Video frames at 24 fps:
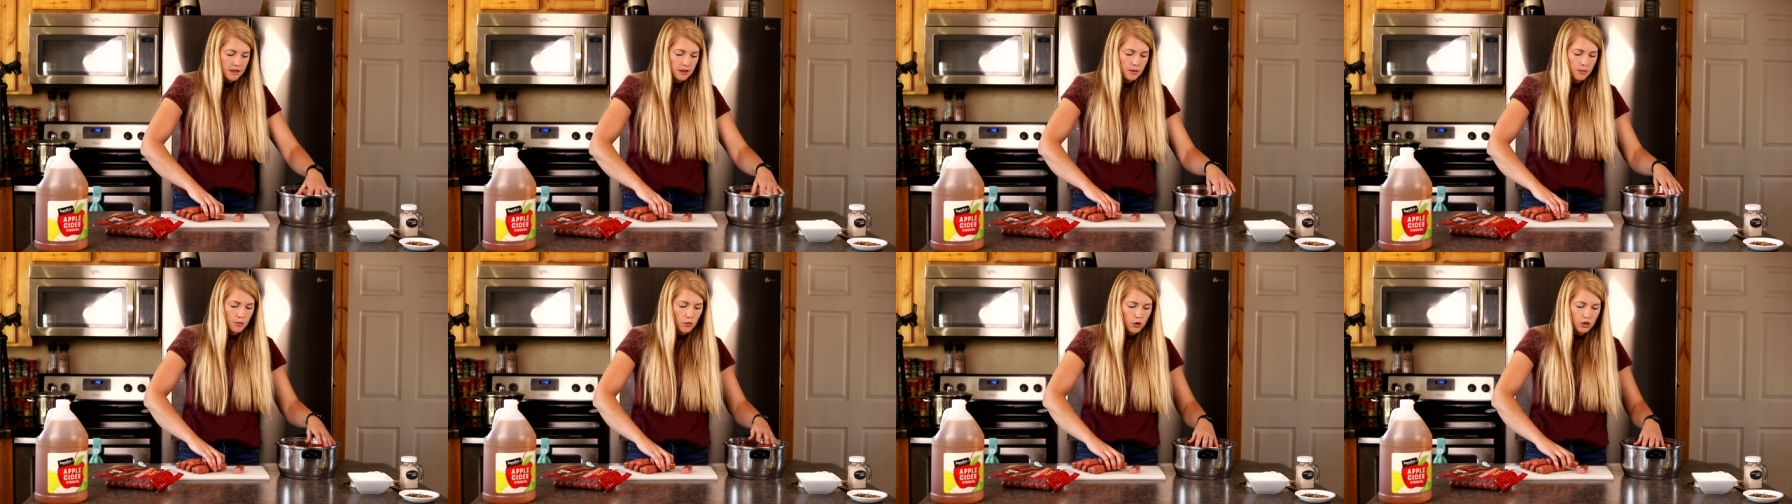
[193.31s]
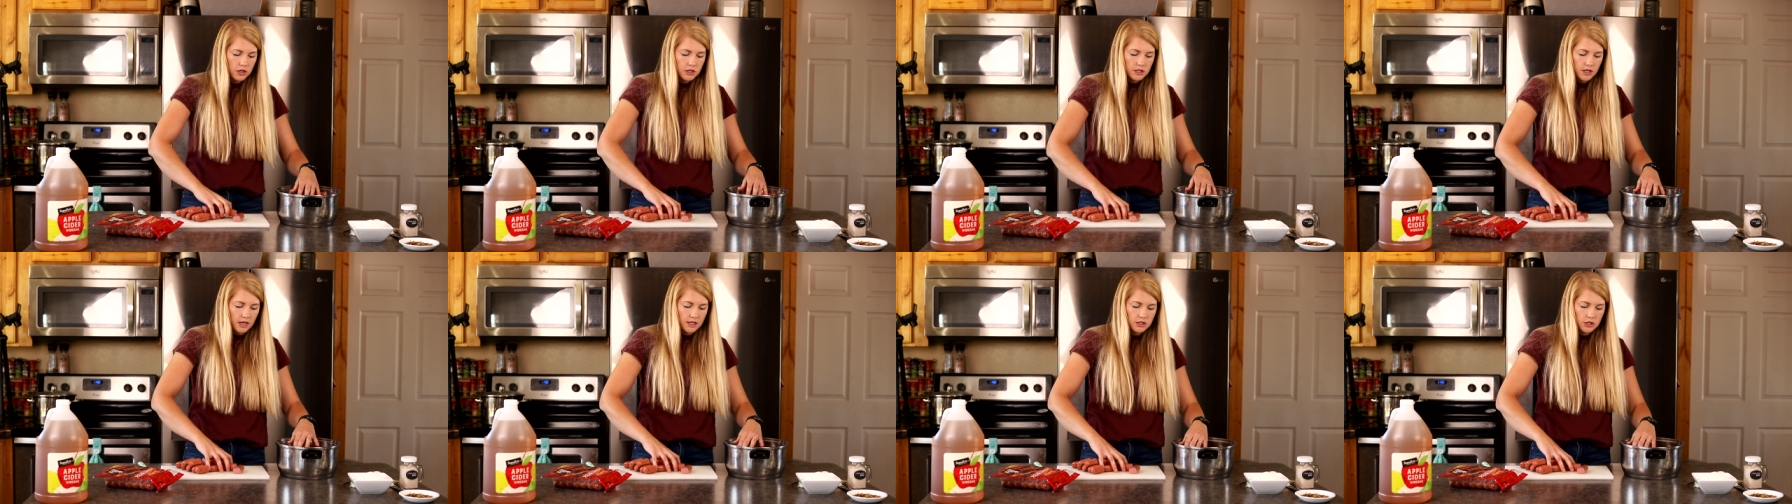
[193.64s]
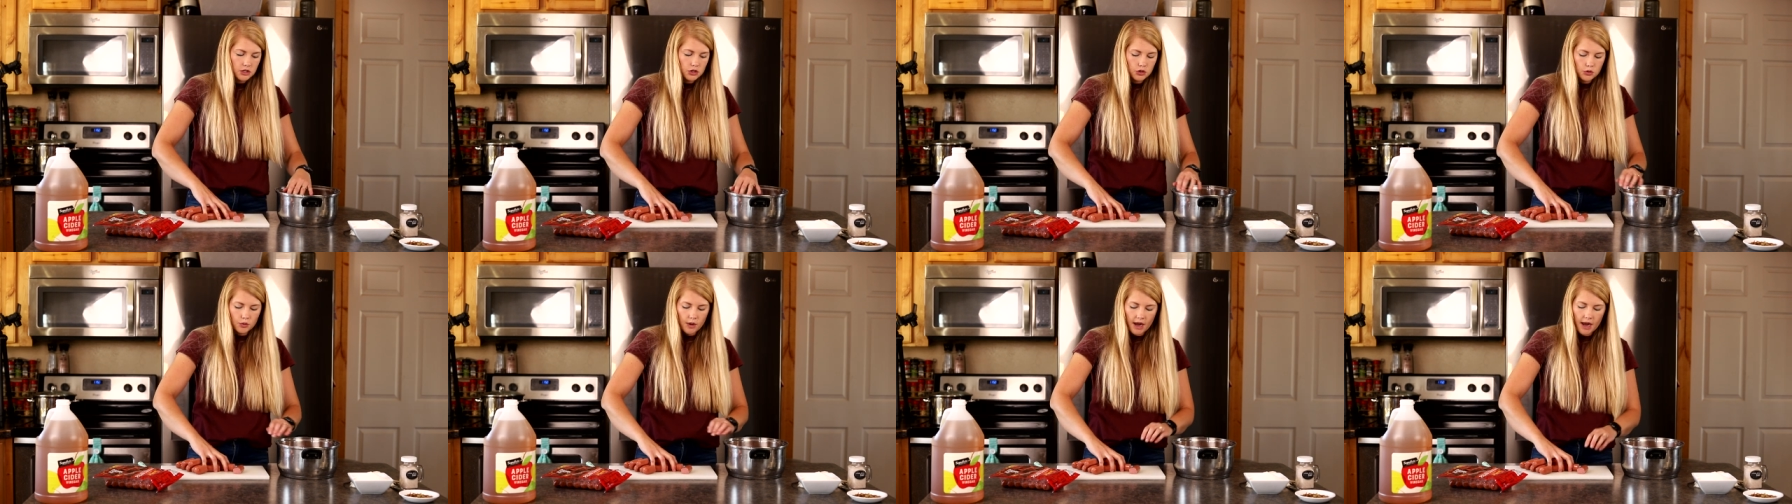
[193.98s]
the more
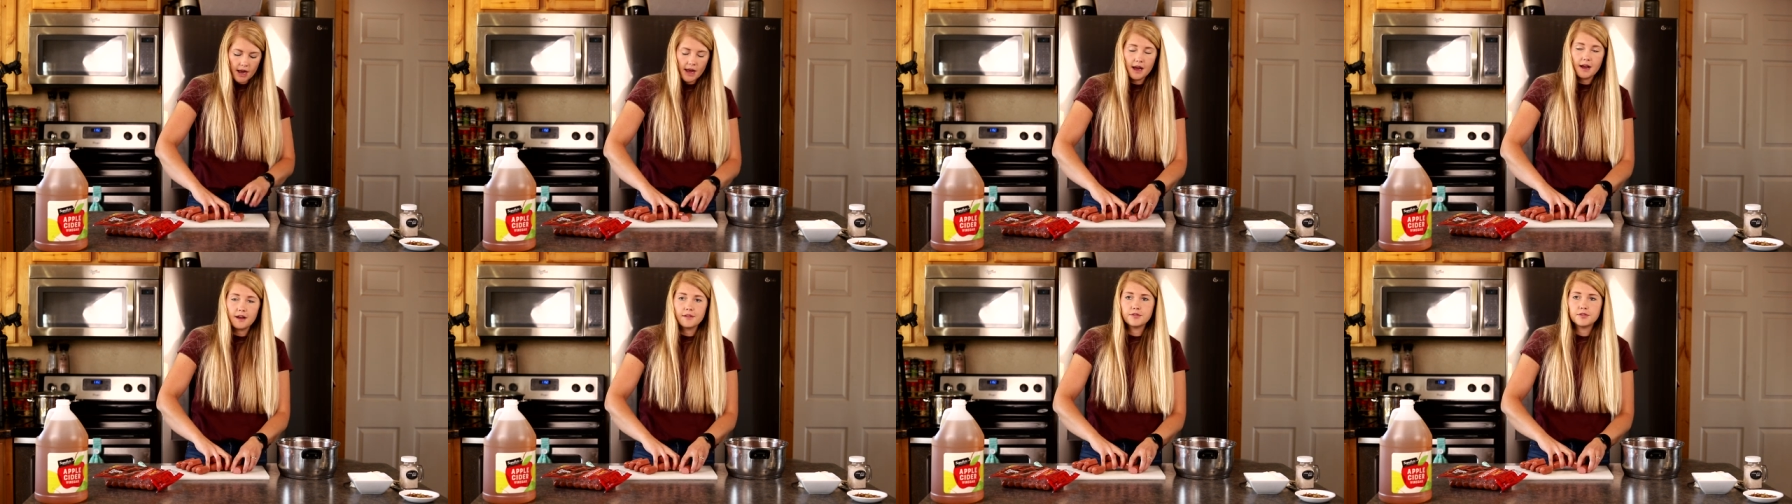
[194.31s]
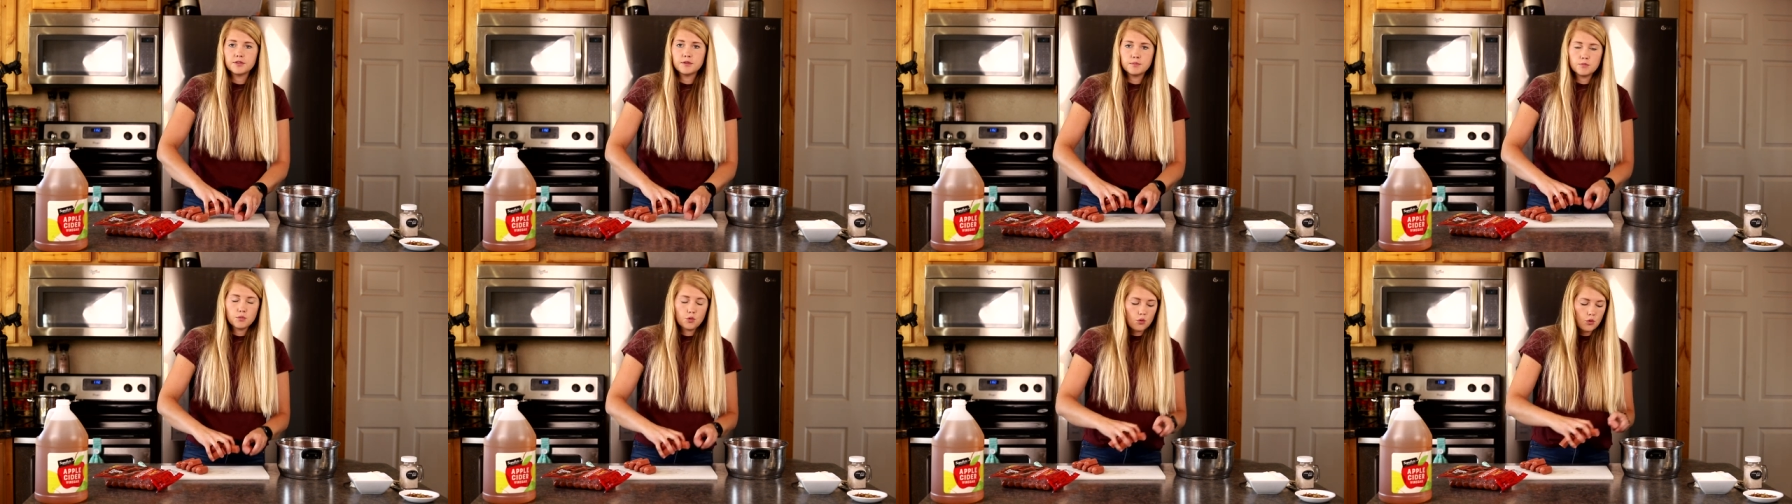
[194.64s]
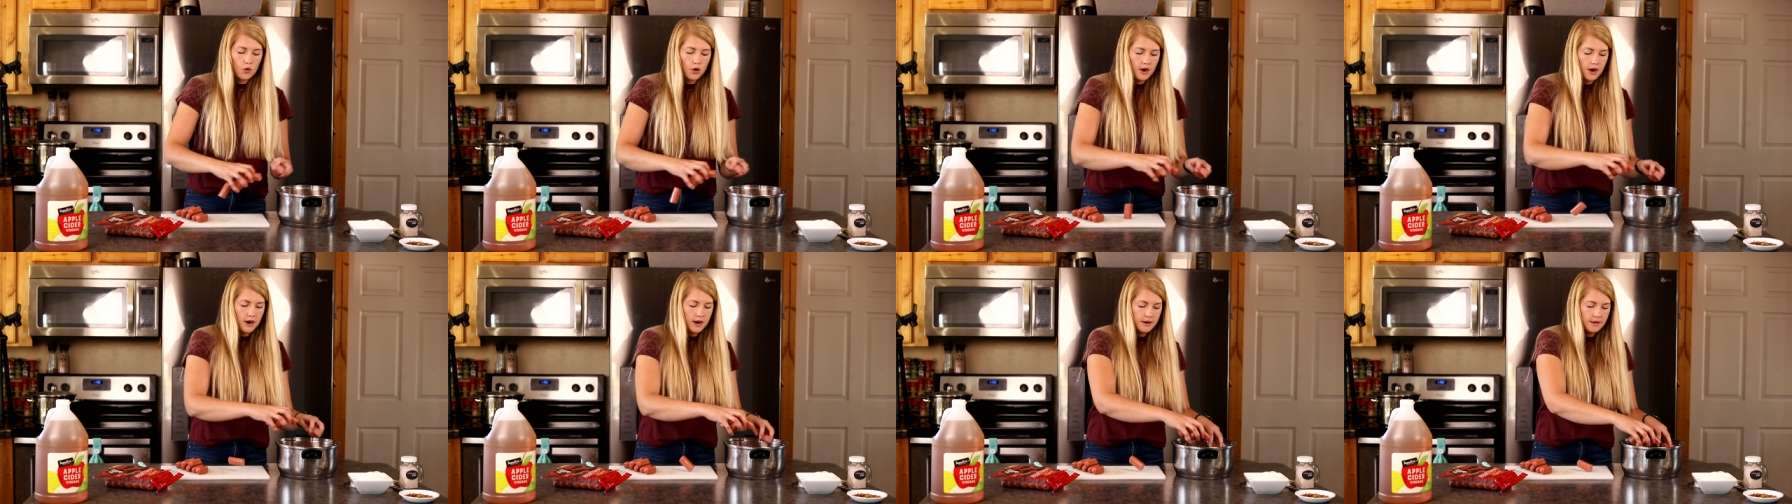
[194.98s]
sausage you add, the
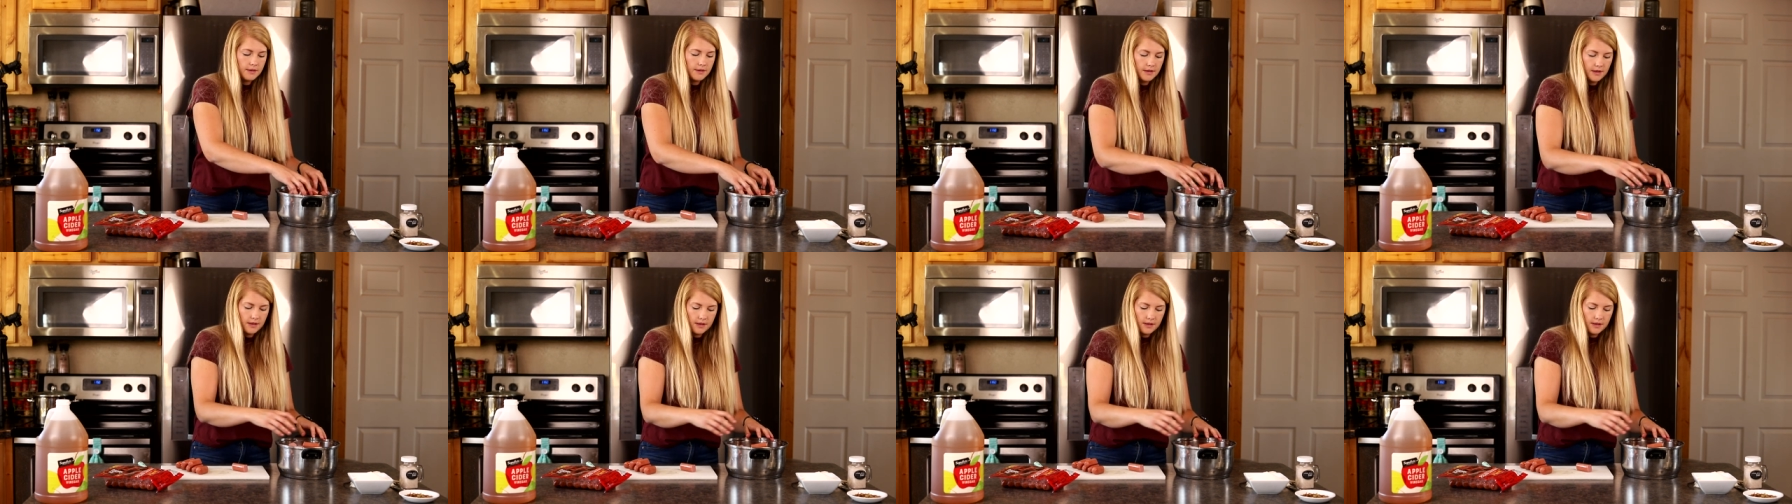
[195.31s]
more